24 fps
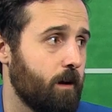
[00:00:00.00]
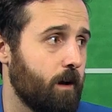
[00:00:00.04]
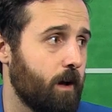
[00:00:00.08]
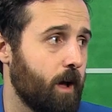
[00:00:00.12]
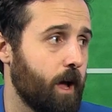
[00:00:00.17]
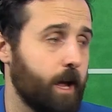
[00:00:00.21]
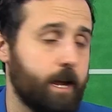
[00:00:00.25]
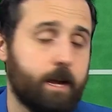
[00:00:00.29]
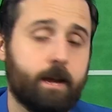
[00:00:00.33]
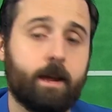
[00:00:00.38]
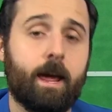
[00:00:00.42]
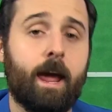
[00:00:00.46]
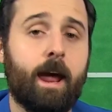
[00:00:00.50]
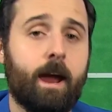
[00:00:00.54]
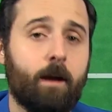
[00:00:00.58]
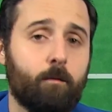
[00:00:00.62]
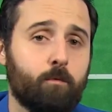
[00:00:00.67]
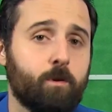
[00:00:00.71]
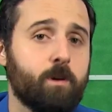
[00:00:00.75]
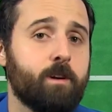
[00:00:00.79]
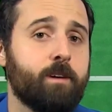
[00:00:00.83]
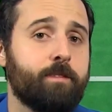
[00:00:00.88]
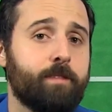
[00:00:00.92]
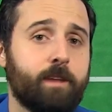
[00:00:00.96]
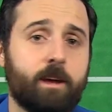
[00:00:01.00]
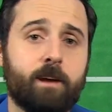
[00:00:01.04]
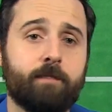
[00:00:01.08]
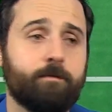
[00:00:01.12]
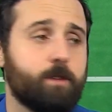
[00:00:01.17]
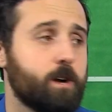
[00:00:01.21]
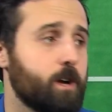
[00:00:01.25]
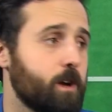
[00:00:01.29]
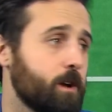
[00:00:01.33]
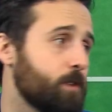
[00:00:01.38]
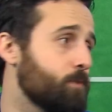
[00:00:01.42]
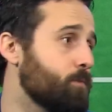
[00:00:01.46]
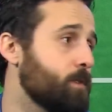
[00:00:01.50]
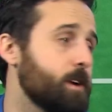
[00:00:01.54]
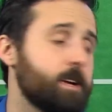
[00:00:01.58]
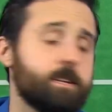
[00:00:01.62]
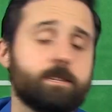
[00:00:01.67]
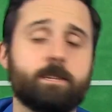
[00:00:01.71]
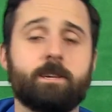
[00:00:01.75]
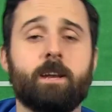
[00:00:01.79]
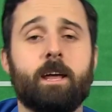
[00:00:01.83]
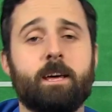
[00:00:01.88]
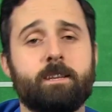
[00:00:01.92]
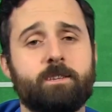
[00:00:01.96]
I can't really think of a good
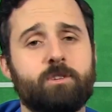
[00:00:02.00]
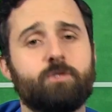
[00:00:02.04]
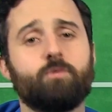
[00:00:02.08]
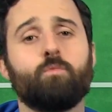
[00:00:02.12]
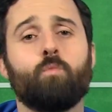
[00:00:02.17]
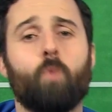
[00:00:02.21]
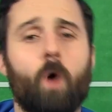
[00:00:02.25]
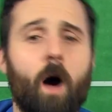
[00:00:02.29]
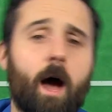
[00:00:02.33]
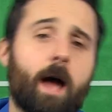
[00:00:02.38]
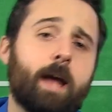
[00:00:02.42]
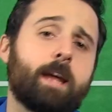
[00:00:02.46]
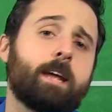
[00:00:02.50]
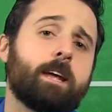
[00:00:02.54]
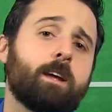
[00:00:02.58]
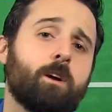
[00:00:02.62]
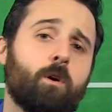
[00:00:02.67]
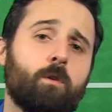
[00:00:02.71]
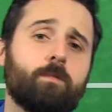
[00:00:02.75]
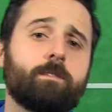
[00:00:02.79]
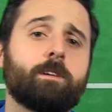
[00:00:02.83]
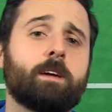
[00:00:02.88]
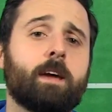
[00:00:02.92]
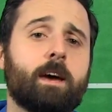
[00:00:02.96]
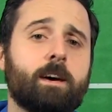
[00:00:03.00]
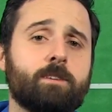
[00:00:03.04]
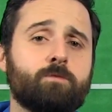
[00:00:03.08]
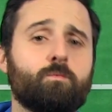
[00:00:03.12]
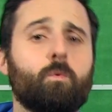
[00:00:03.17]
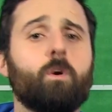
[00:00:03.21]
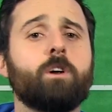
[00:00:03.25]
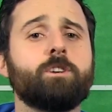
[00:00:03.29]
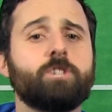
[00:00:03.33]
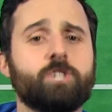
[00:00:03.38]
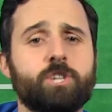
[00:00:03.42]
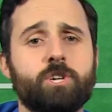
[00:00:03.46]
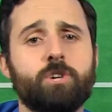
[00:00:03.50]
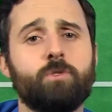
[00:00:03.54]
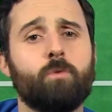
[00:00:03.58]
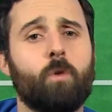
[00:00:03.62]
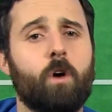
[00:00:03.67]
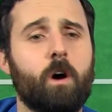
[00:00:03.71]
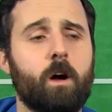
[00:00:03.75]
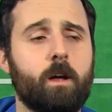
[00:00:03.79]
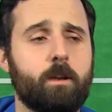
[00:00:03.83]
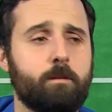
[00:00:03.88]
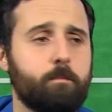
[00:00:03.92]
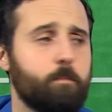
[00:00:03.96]
reason as to why he only has one shoe
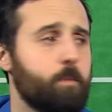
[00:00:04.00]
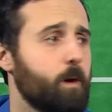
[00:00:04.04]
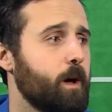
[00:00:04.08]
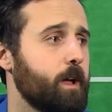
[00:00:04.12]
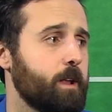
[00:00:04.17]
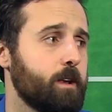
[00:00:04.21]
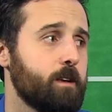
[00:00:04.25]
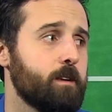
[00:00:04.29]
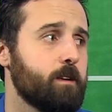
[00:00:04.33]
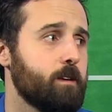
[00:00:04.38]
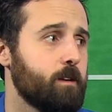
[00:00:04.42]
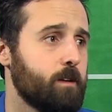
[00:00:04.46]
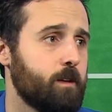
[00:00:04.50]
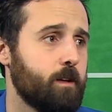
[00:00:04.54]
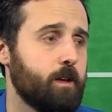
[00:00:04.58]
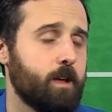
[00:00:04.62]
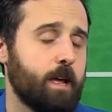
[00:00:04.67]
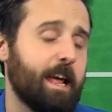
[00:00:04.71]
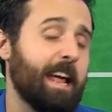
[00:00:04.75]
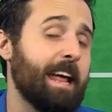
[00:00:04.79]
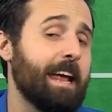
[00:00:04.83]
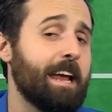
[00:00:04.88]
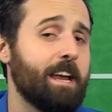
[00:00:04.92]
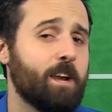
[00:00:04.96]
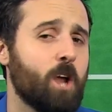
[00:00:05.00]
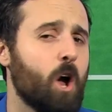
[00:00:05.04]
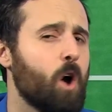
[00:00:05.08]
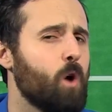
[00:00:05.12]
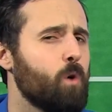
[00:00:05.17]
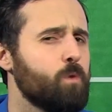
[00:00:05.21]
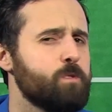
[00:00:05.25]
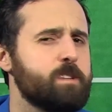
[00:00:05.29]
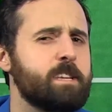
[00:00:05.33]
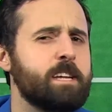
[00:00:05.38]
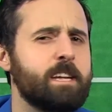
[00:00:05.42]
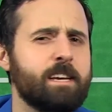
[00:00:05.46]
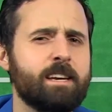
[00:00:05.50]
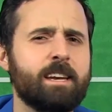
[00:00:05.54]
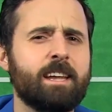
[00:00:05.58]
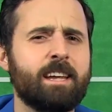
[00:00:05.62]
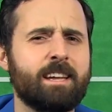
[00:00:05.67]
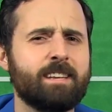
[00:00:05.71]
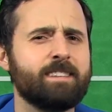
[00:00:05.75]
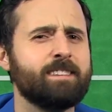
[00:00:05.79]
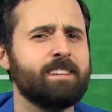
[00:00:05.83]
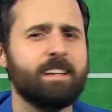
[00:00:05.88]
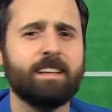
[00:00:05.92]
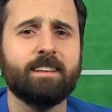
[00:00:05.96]
on, but he knows he
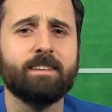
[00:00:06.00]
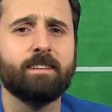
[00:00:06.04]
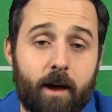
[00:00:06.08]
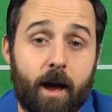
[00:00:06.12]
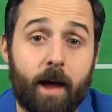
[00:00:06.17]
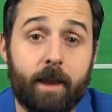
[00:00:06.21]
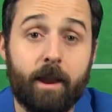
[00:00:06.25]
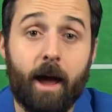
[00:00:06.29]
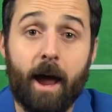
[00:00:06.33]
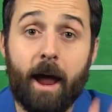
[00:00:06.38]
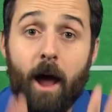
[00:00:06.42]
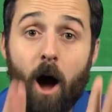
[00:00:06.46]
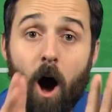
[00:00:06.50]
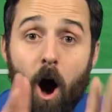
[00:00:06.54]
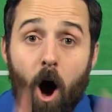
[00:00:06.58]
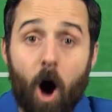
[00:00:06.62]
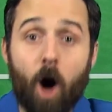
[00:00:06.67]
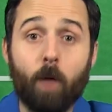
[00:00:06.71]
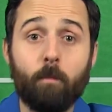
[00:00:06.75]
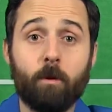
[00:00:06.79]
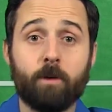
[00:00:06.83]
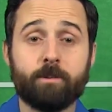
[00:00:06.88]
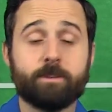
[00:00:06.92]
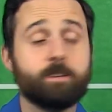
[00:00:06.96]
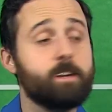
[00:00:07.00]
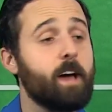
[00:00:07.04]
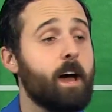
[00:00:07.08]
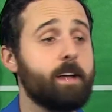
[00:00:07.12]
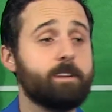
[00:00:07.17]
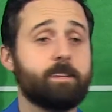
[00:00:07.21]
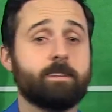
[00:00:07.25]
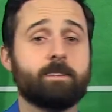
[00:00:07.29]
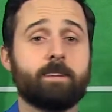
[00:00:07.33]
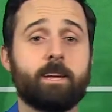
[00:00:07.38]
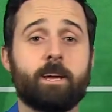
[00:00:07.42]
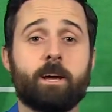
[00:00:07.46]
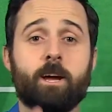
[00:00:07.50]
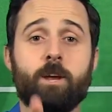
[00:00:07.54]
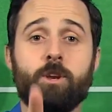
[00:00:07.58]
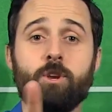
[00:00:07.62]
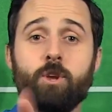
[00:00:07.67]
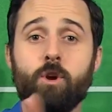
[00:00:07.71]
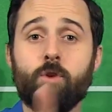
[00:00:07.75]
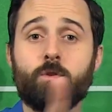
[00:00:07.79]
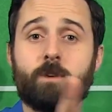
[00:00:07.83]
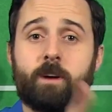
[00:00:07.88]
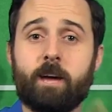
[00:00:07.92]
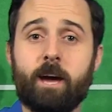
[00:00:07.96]
needs it. And I almost got to sing a
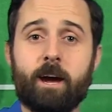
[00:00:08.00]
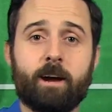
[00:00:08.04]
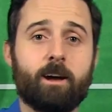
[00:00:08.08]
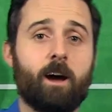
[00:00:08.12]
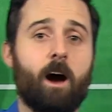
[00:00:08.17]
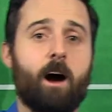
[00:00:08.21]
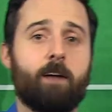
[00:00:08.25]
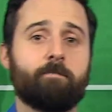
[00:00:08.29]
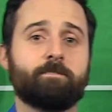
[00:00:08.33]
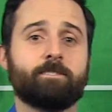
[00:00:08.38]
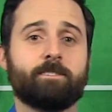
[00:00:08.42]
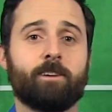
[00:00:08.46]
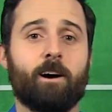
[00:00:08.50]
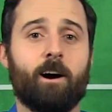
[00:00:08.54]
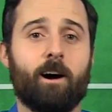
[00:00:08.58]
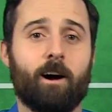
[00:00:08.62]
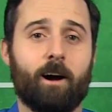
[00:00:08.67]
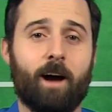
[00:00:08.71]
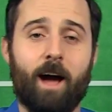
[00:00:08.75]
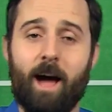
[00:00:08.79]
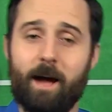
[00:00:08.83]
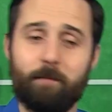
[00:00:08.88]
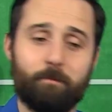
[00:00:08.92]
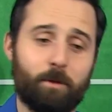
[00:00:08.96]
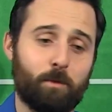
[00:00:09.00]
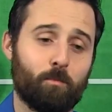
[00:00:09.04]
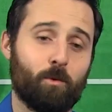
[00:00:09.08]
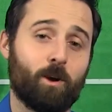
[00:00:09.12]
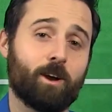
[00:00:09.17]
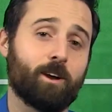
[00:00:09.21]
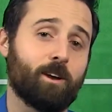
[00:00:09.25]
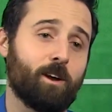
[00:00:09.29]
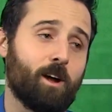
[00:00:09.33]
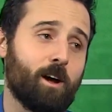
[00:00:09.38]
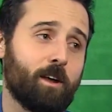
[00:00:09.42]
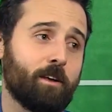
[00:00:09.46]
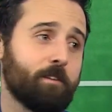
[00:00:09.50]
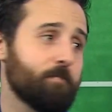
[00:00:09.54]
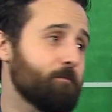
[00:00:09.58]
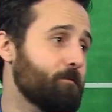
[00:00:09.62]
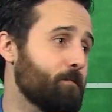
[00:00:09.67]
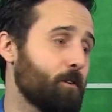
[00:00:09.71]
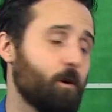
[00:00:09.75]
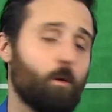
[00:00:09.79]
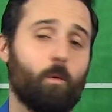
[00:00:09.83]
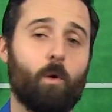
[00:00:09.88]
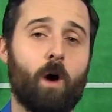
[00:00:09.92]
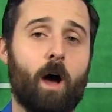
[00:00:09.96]
new kickoff song. I've been working on it
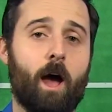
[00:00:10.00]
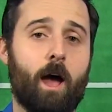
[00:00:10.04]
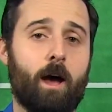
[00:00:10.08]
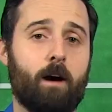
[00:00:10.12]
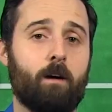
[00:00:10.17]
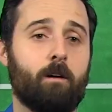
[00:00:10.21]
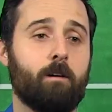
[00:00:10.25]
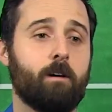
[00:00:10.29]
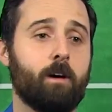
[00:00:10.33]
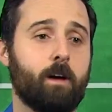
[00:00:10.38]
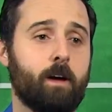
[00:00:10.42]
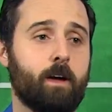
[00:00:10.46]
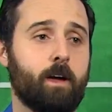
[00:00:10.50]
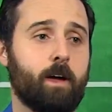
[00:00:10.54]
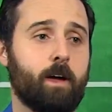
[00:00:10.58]
for a while.